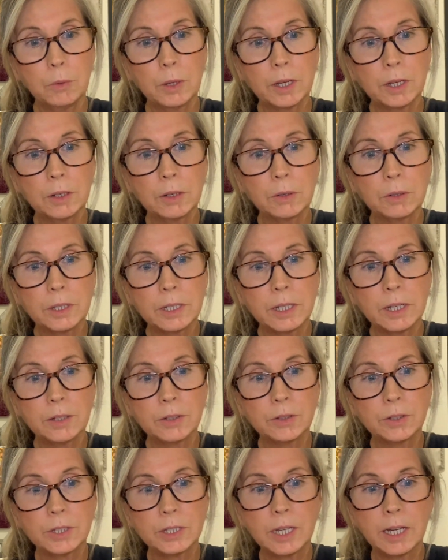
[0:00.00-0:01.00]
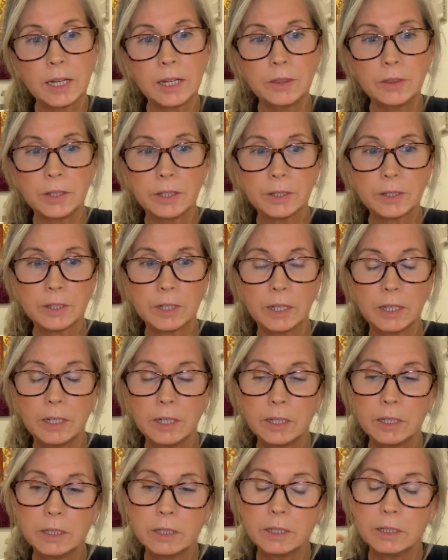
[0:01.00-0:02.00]
only understand this
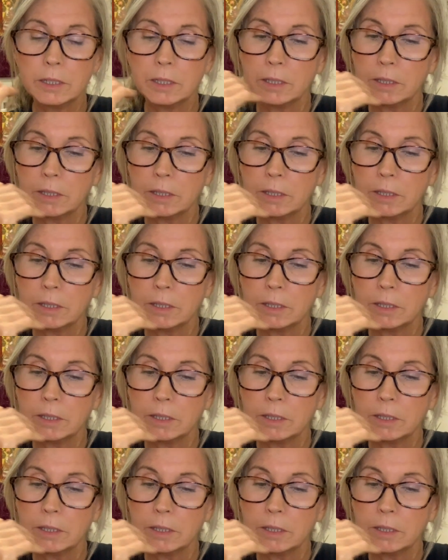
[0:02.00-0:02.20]
in,